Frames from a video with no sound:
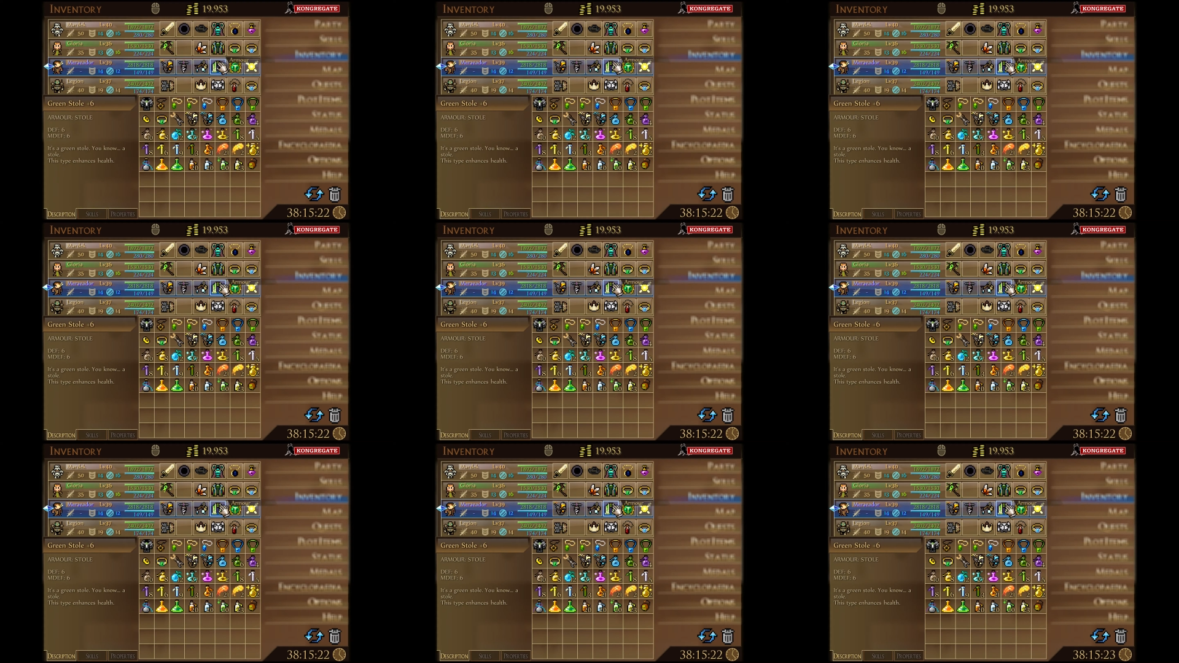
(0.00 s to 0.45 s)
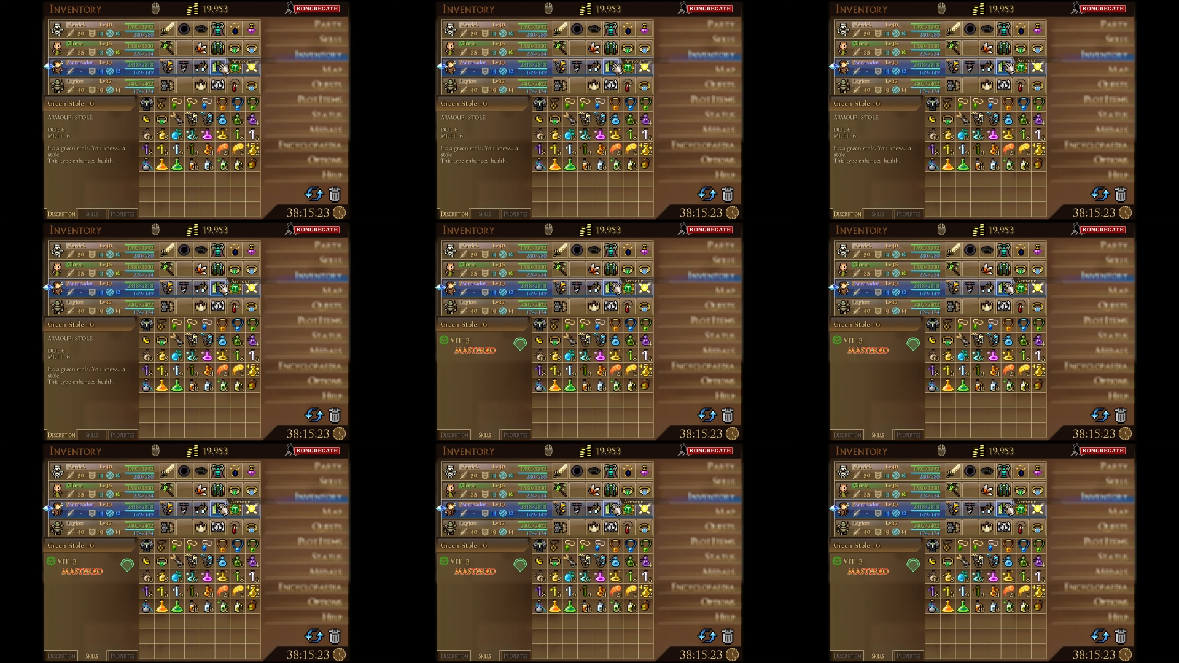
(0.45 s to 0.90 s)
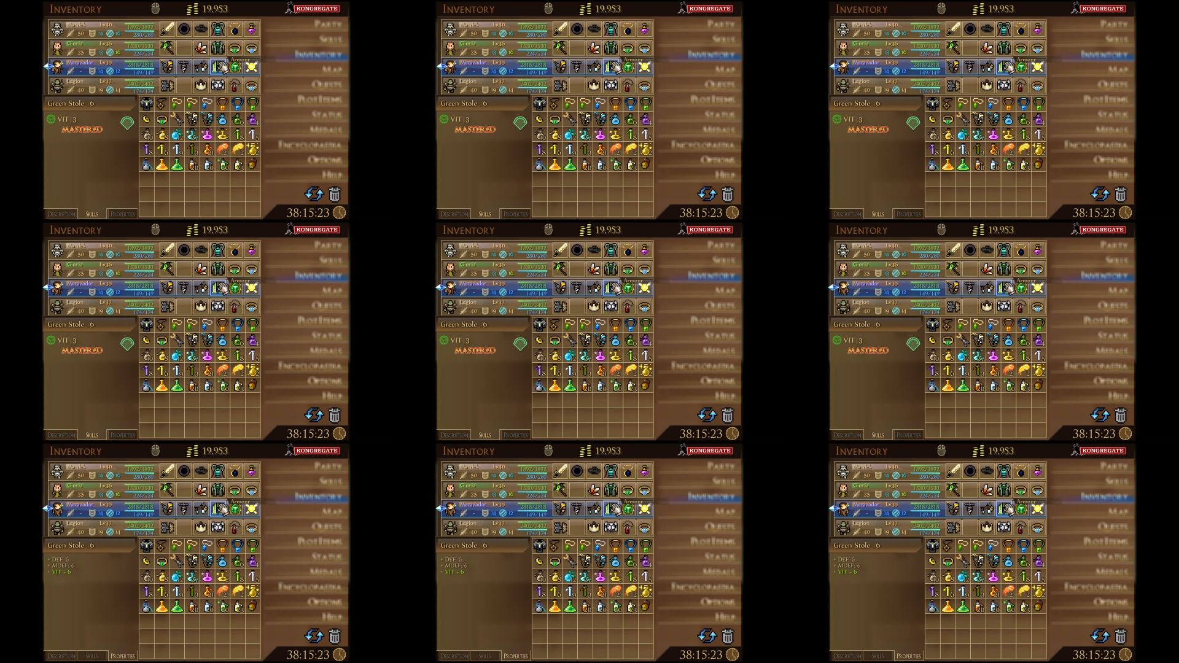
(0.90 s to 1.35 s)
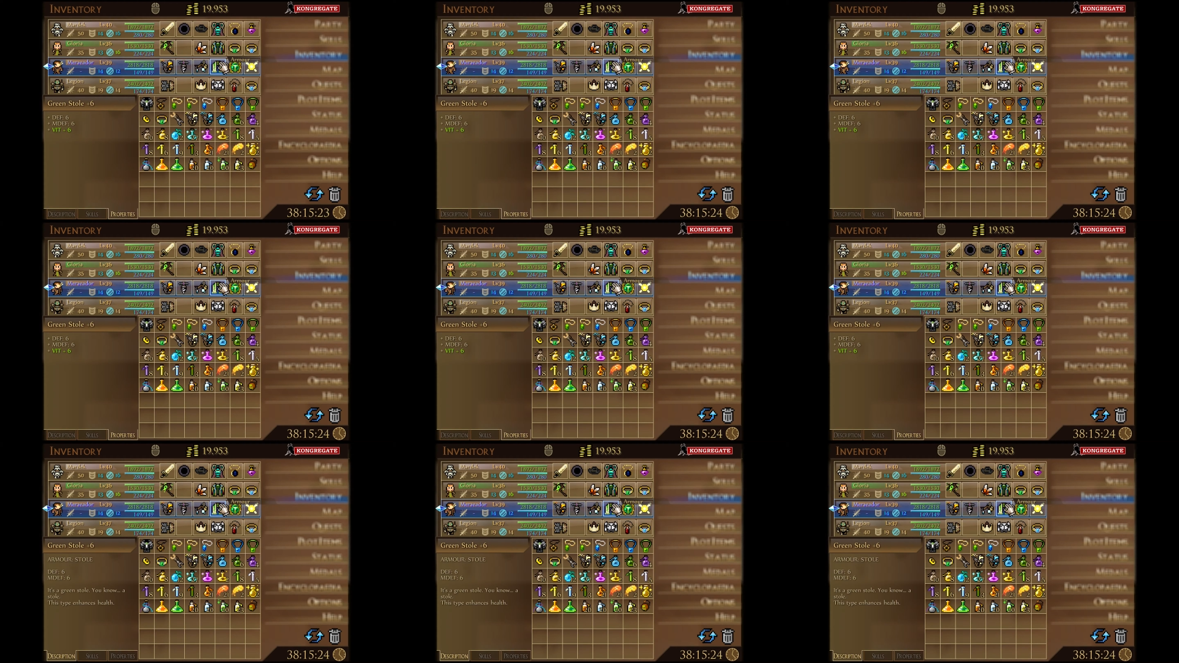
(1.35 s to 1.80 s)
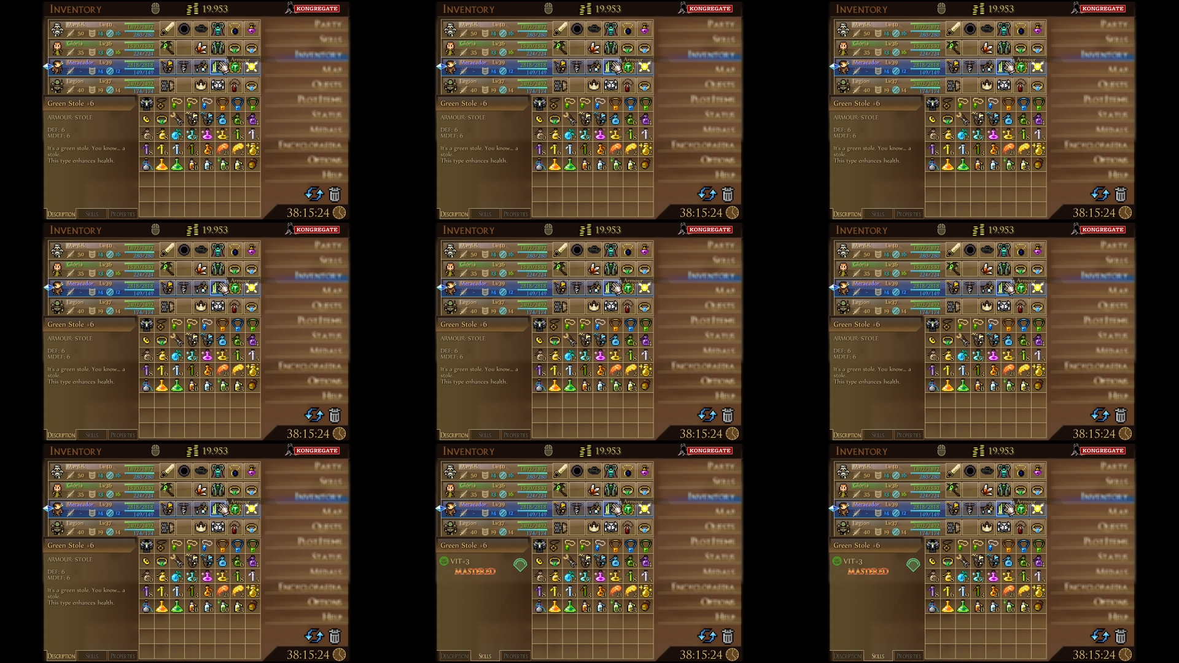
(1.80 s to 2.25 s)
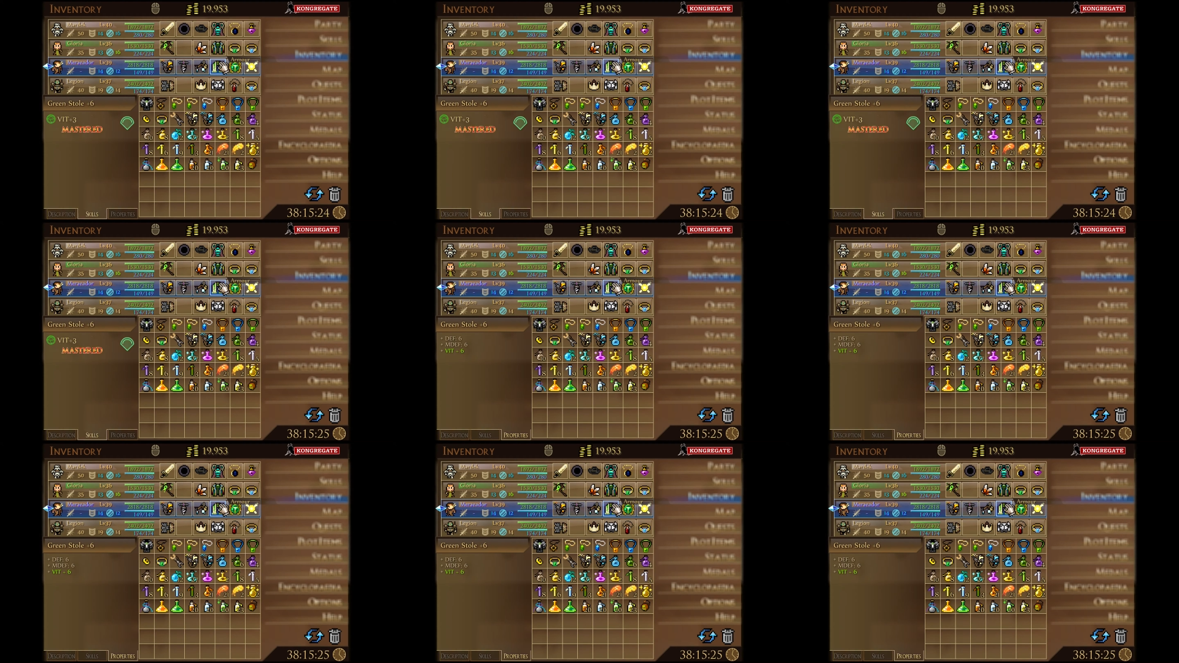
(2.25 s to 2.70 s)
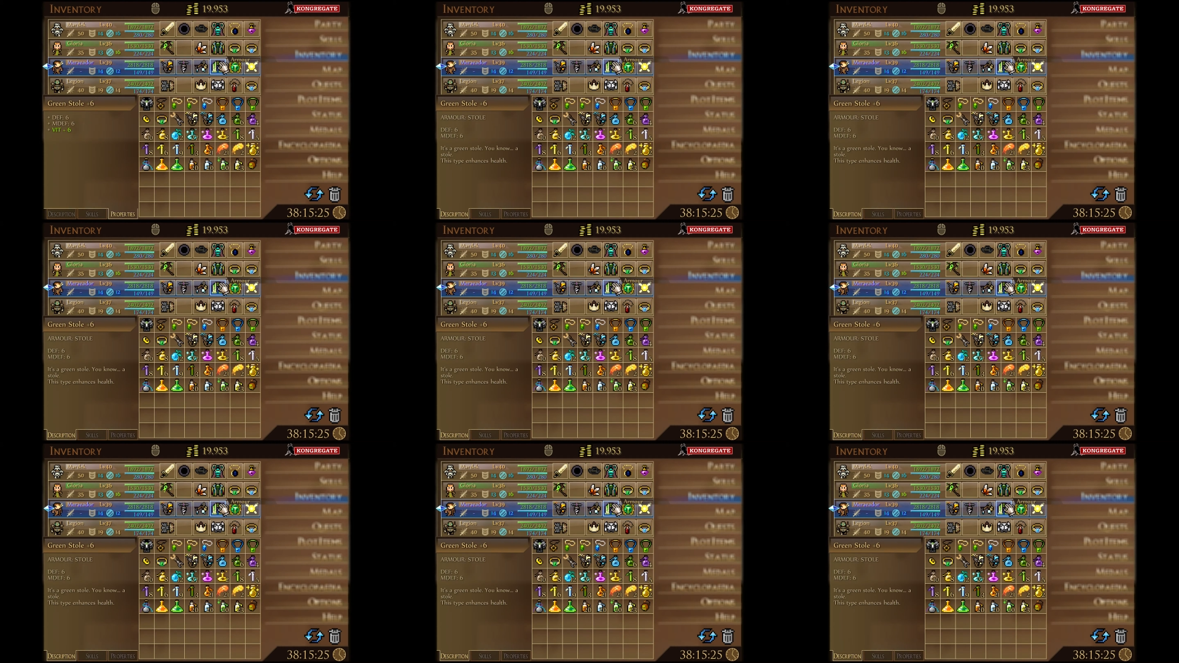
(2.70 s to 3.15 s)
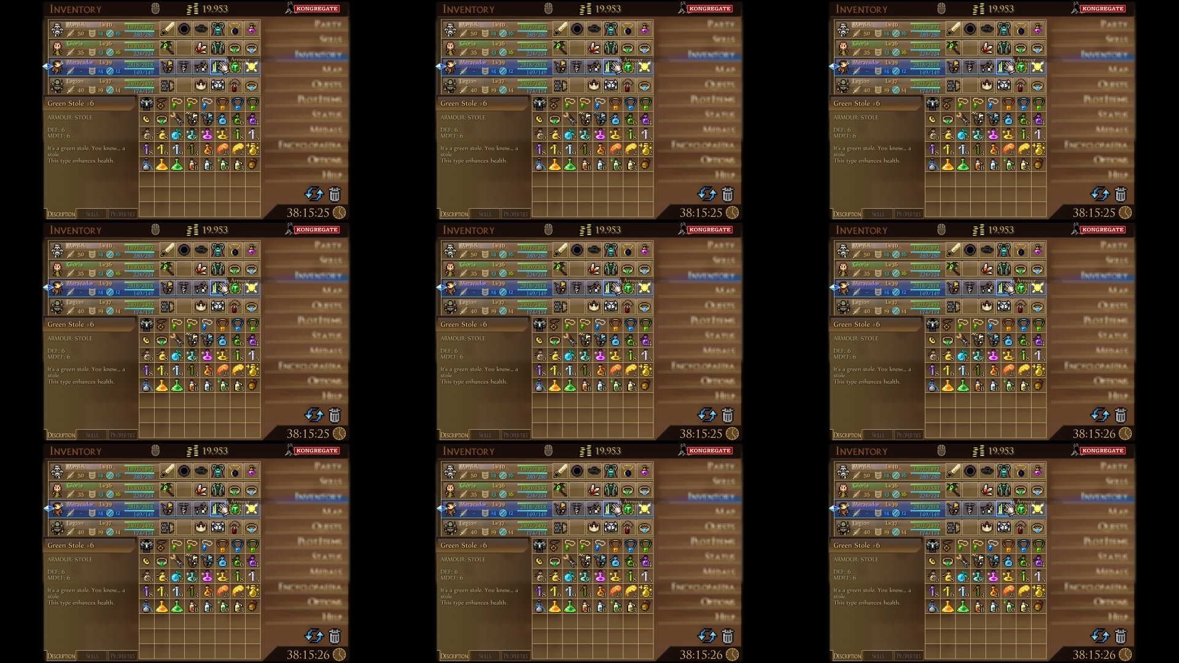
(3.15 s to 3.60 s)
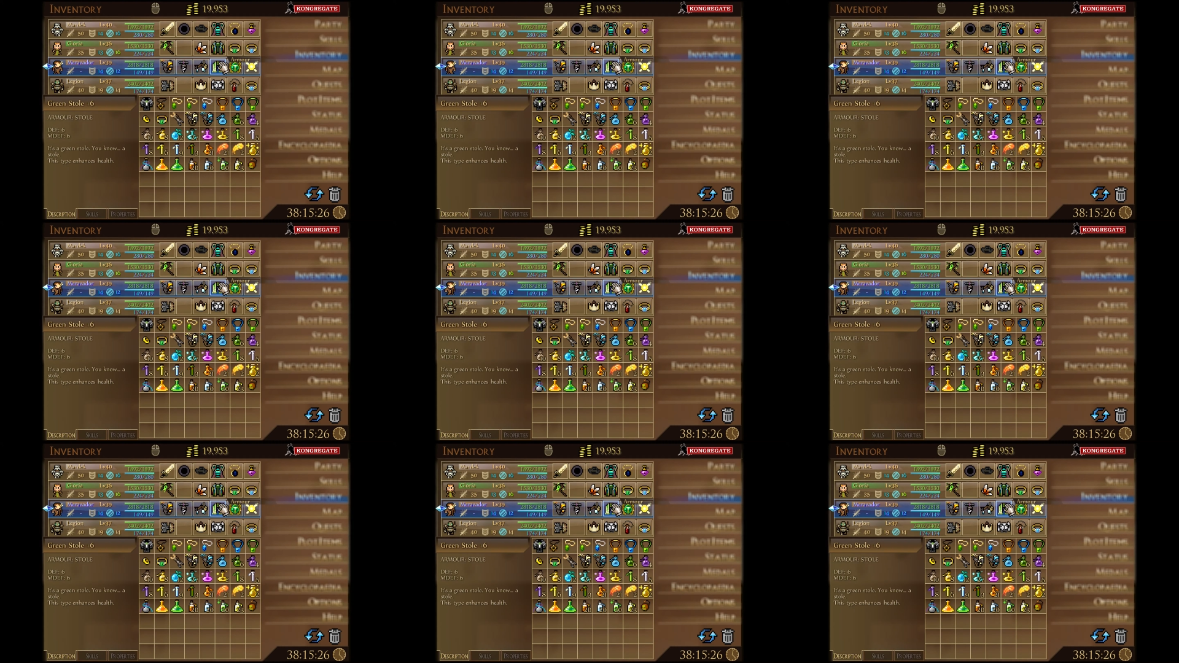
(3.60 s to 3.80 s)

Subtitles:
Nobody's mouth can be seen.